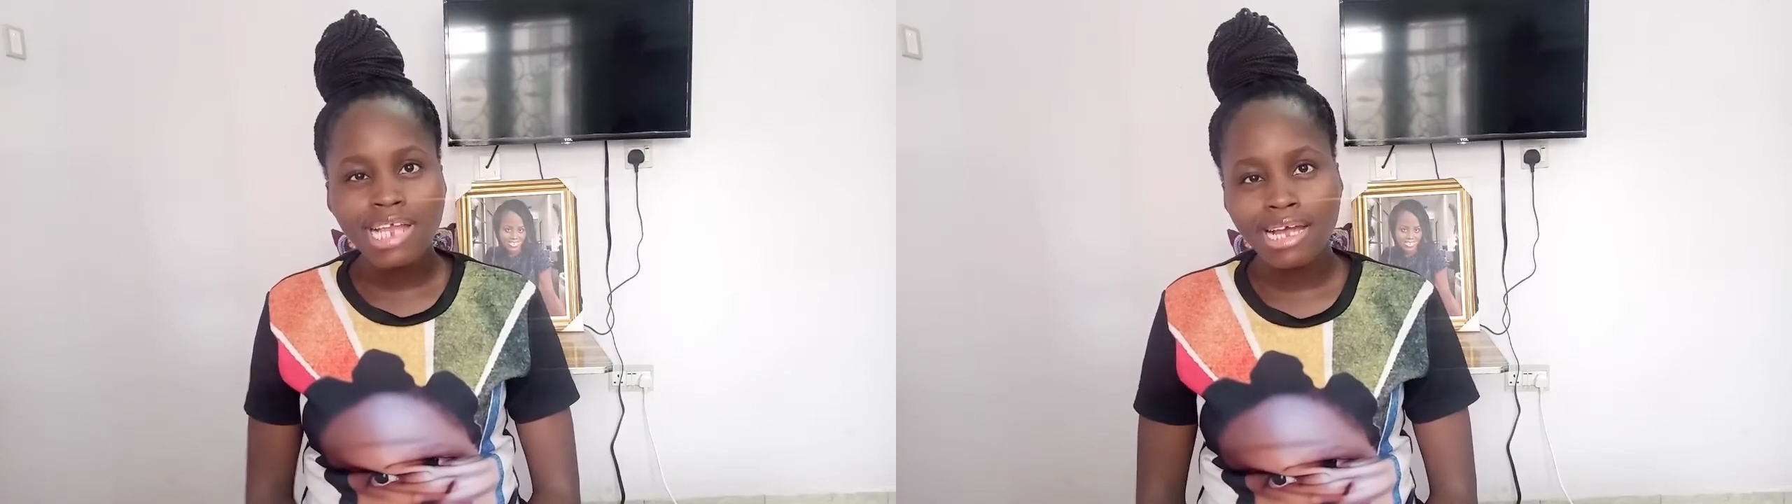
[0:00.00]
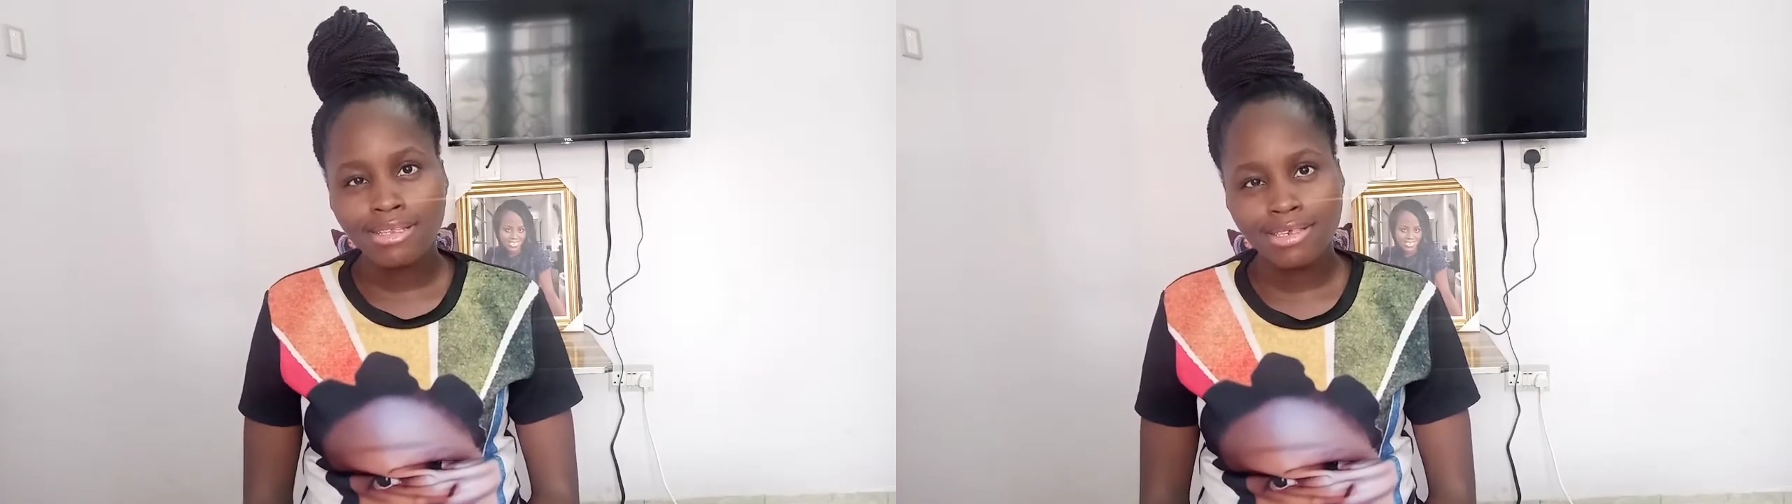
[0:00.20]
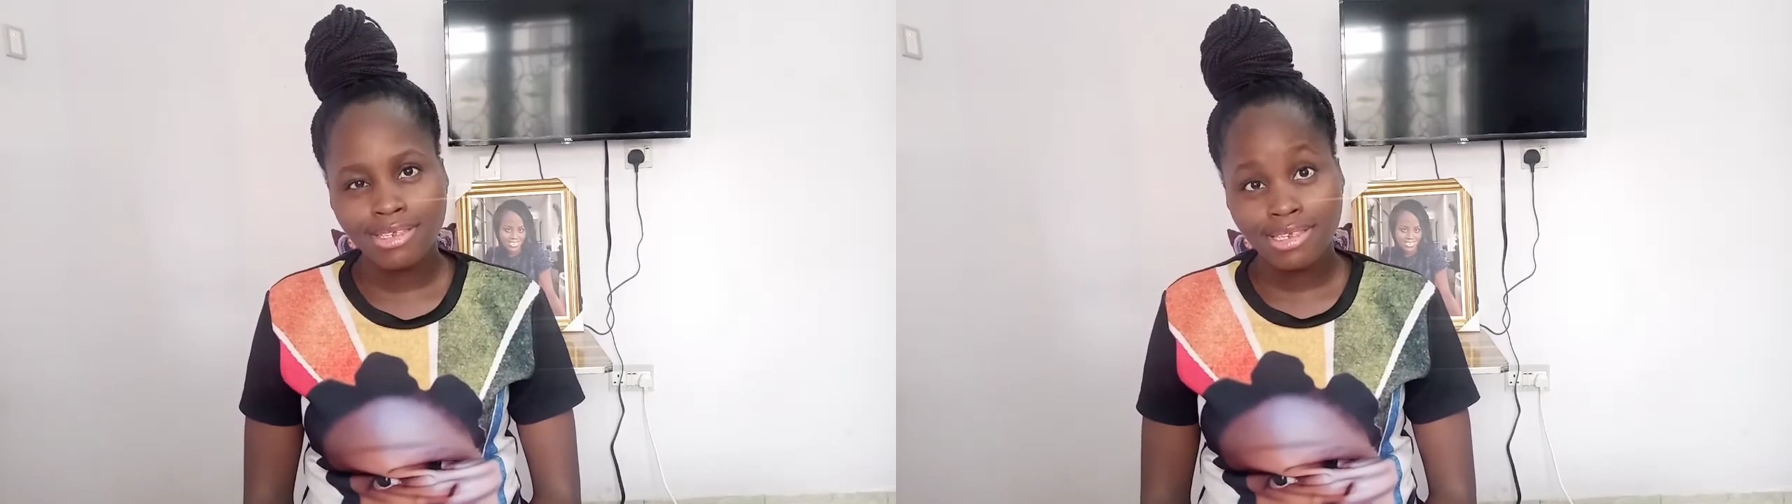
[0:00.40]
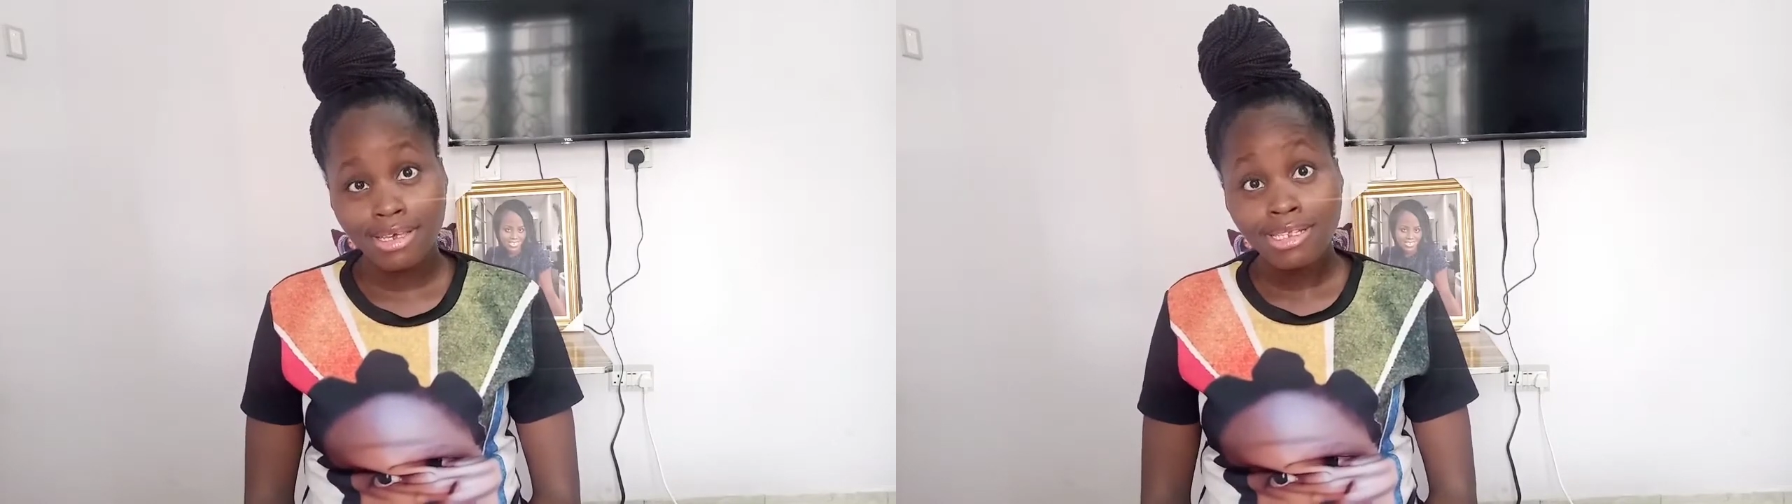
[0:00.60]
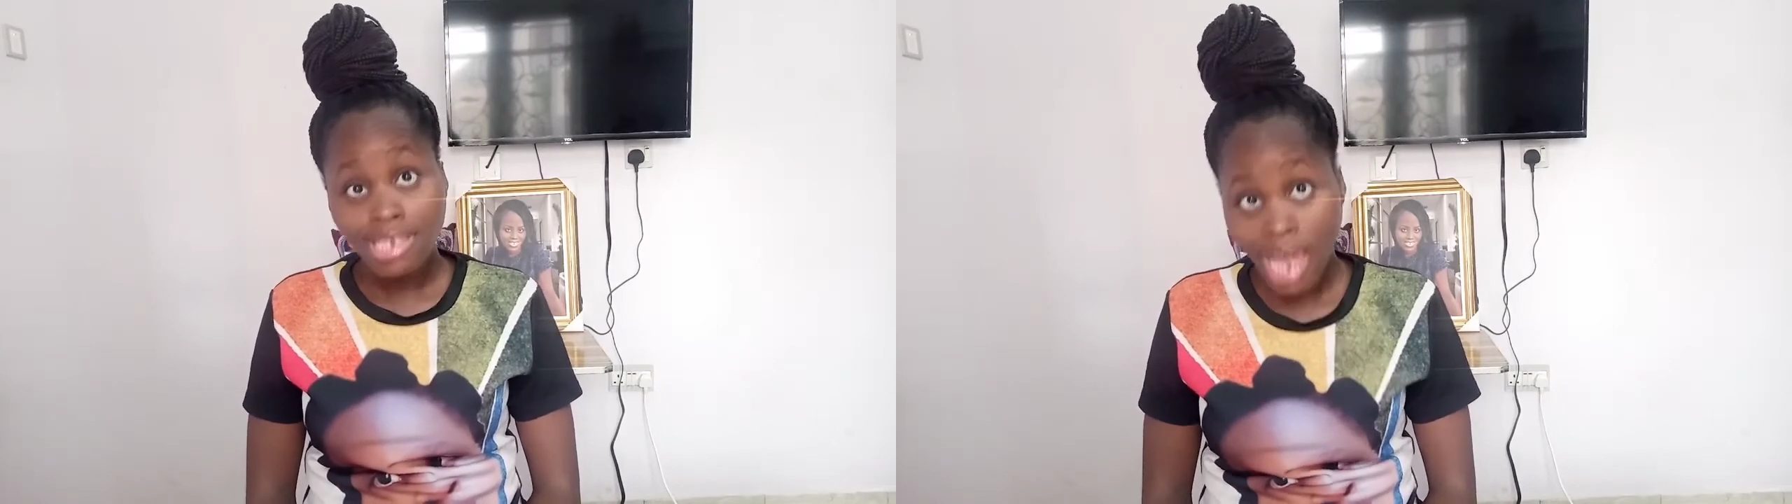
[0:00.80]
like
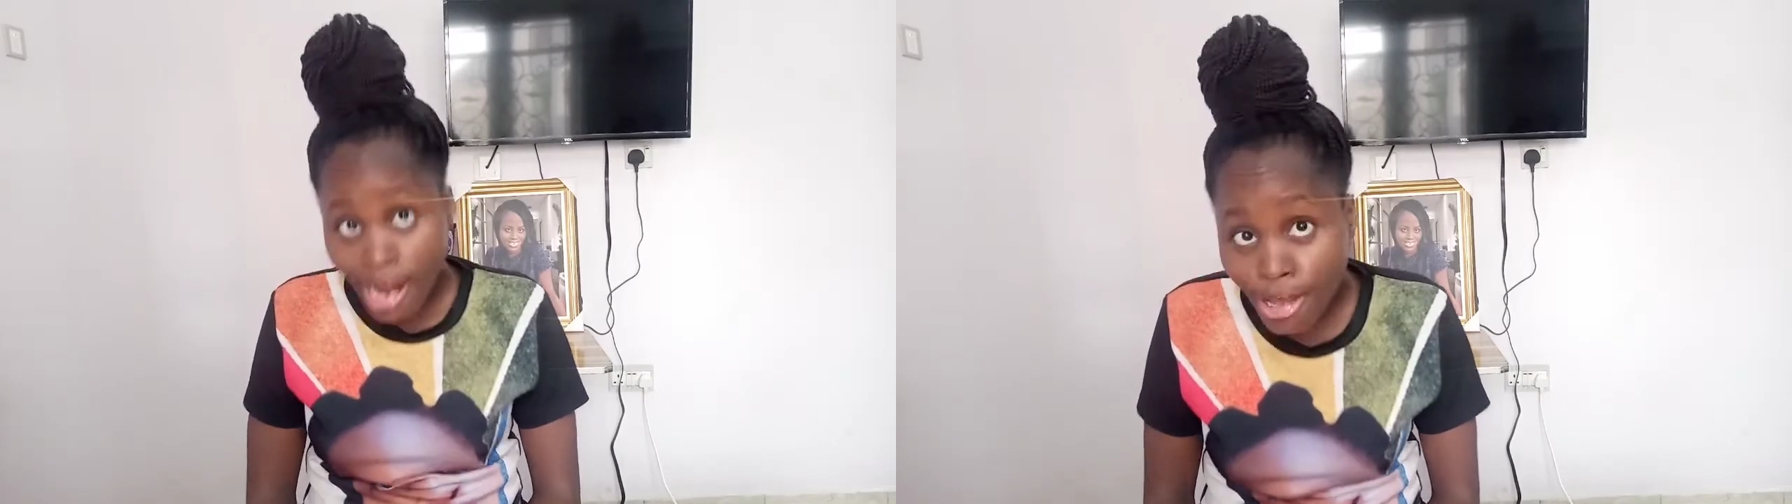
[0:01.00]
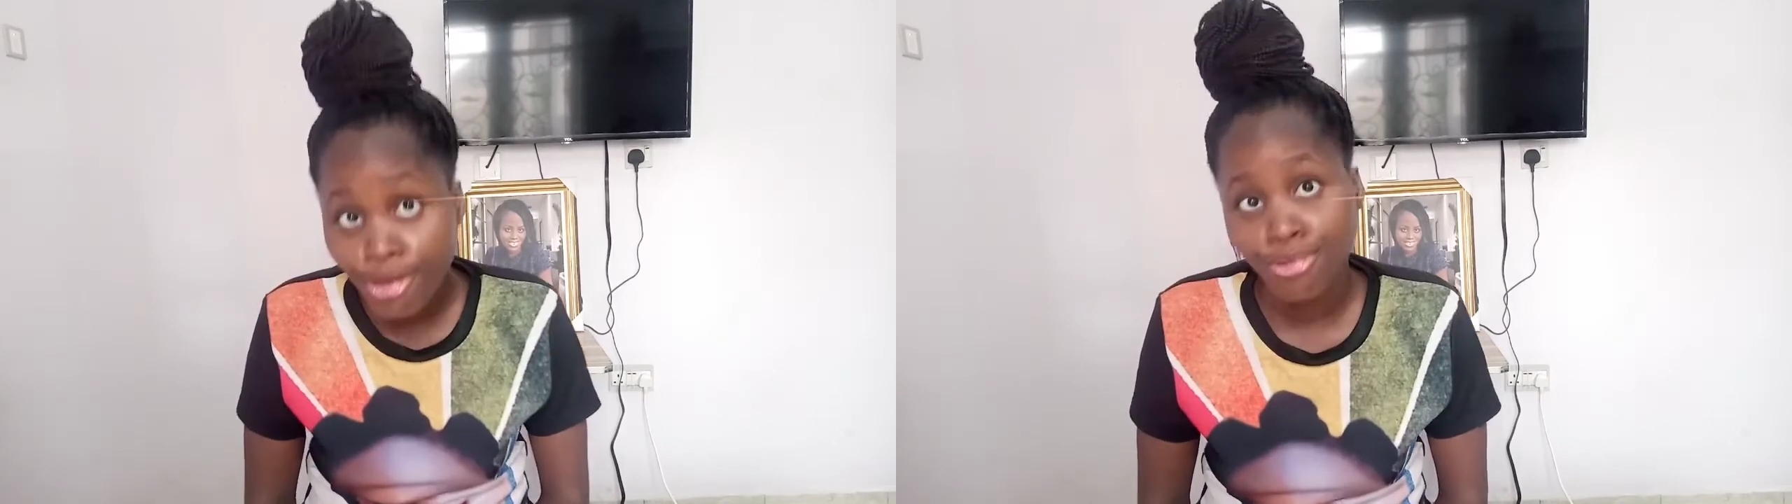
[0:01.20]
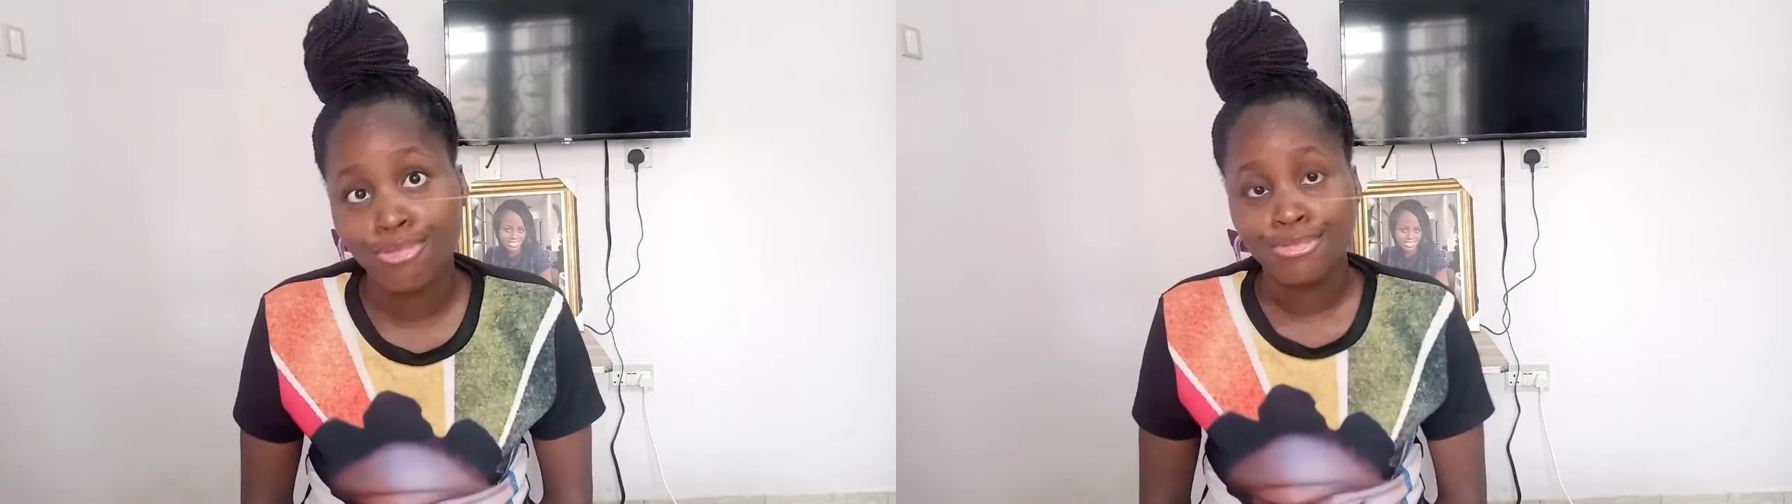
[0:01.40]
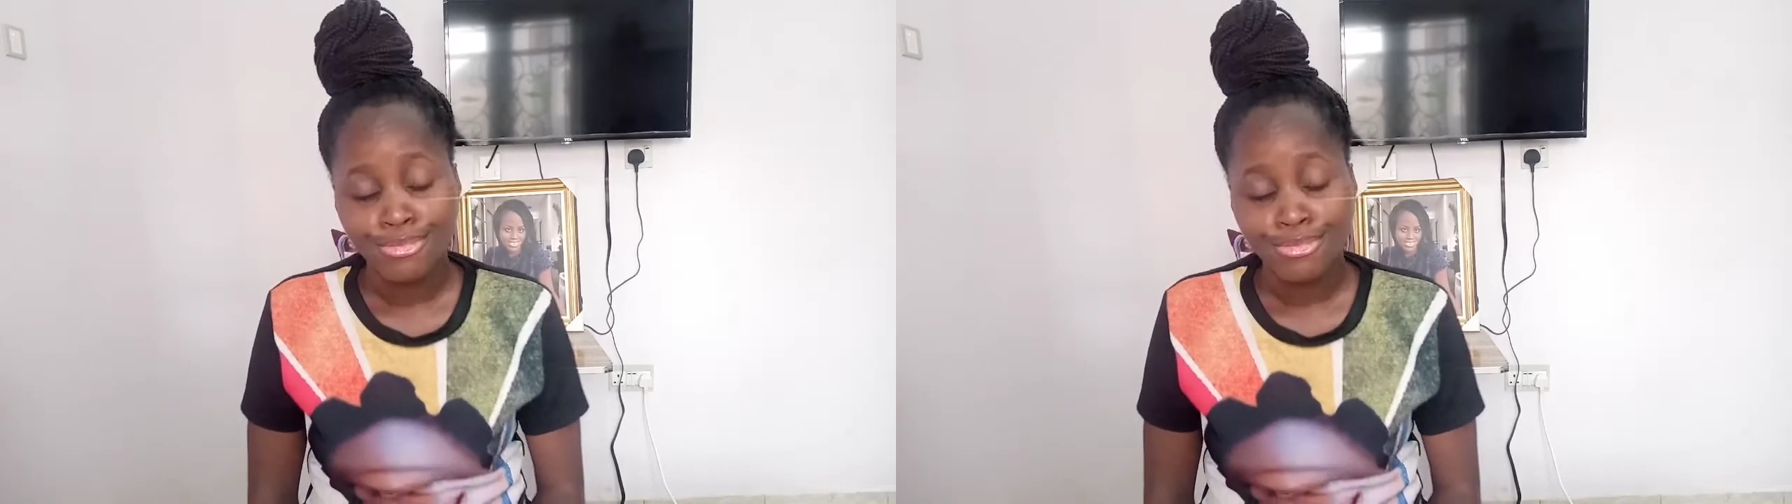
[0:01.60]
this. Thank you.